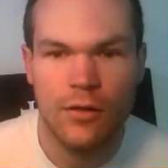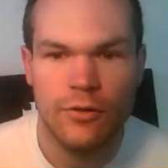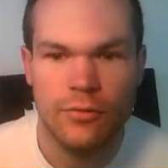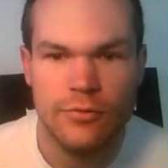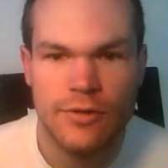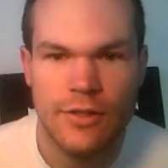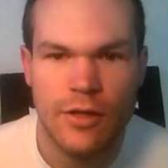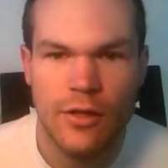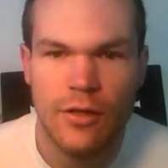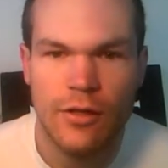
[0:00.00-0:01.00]
Hello,
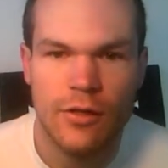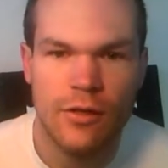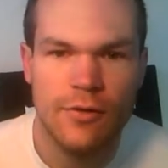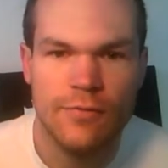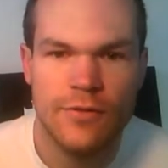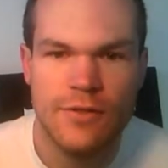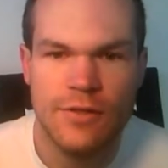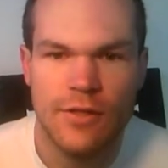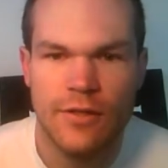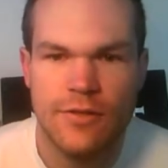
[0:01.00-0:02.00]
today I've
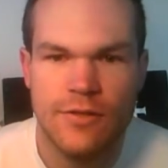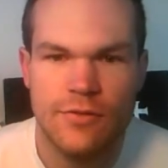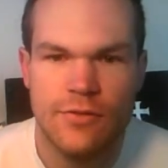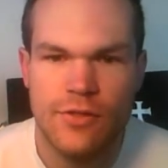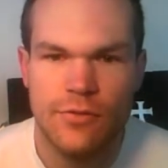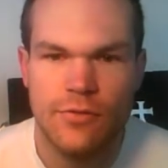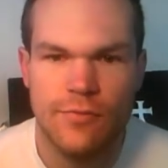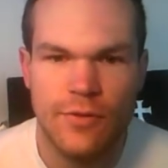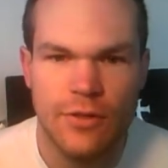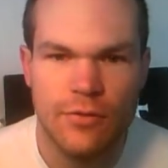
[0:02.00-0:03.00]
decided to show
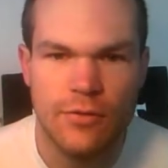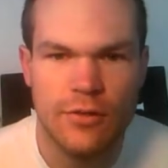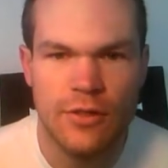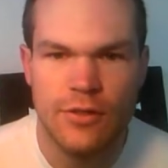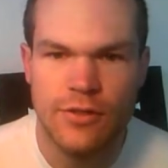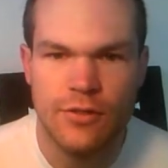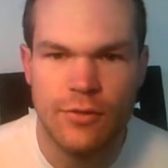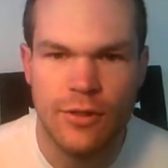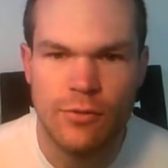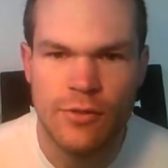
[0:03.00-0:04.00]
you a video on how to
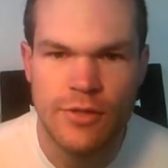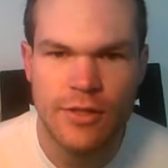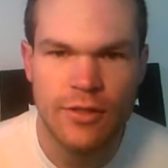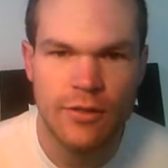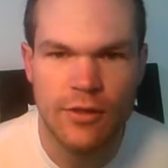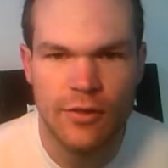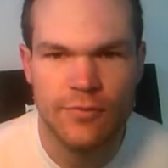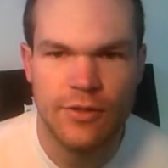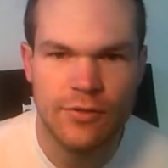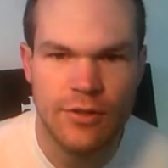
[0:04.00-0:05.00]
do ink washing. I've
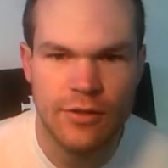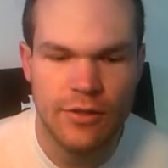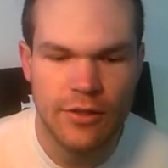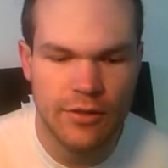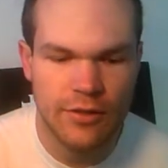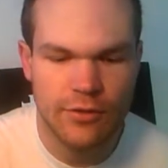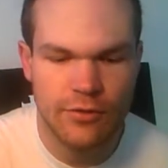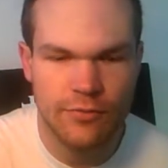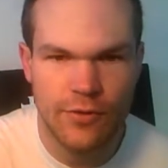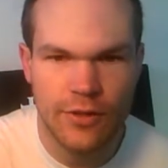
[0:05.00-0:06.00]
scoured the internet and
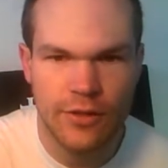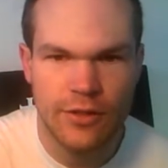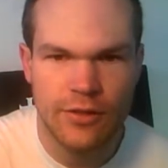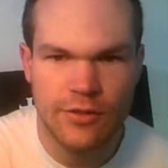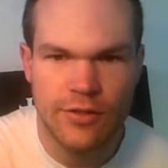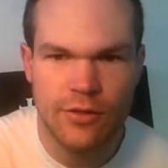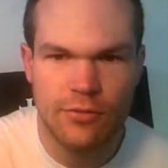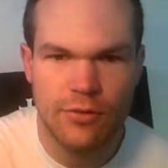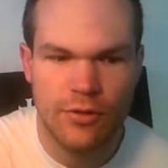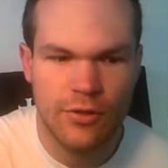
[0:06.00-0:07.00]
couldn't find any,
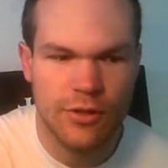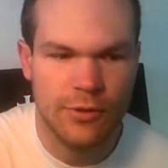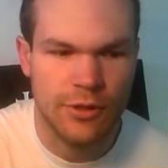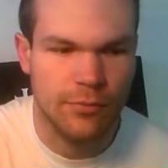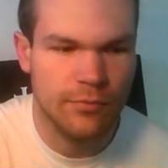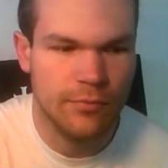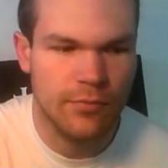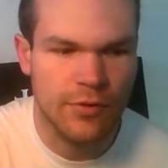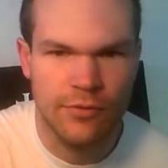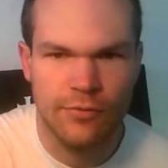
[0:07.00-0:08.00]
so here we go.
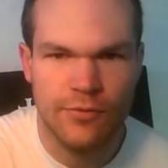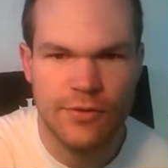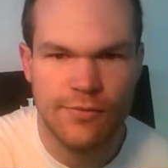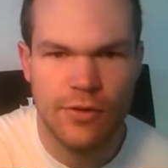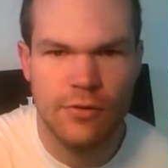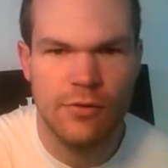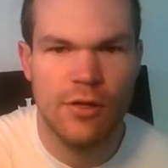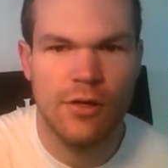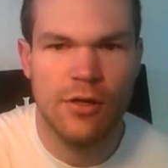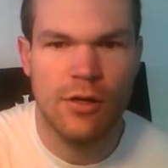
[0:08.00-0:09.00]
First of all,
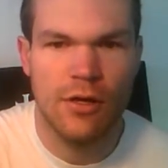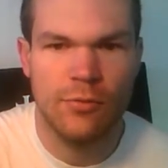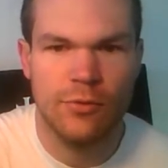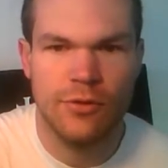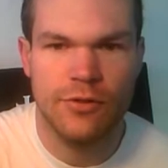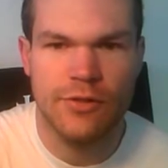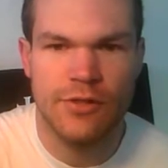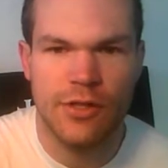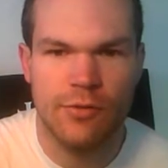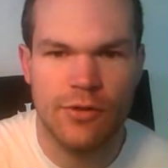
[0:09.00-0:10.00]
I'm going to
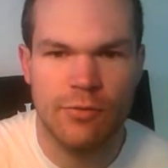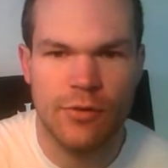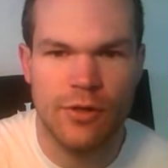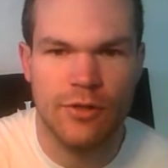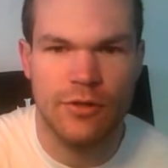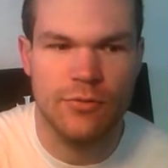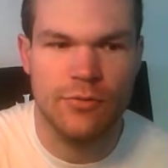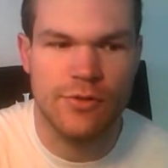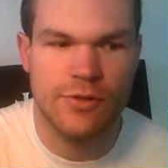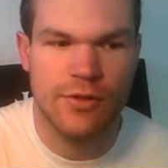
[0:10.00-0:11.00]
start with what I
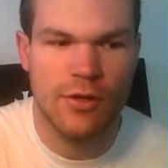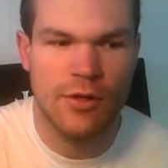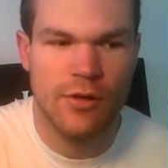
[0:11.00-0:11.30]
use.